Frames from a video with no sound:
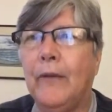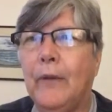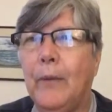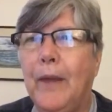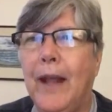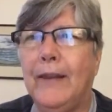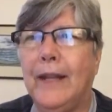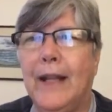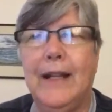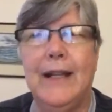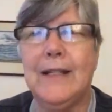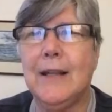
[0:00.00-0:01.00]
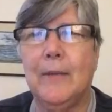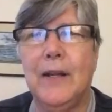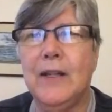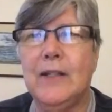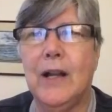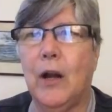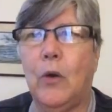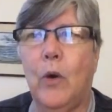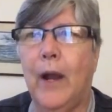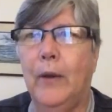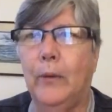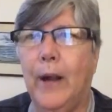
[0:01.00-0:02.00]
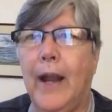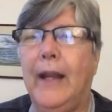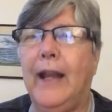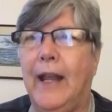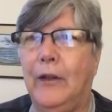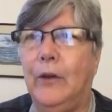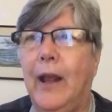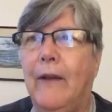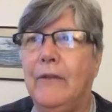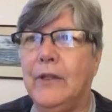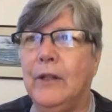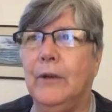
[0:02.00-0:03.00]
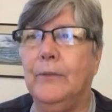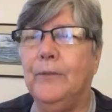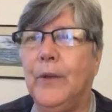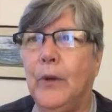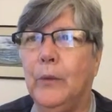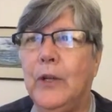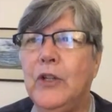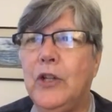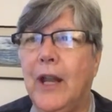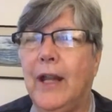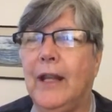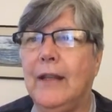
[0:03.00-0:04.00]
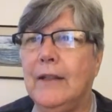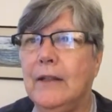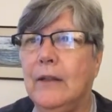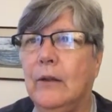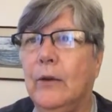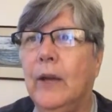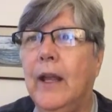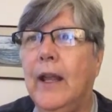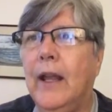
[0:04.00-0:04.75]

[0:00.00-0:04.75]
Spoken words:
from that something's not quite right, and you have to recheck it to,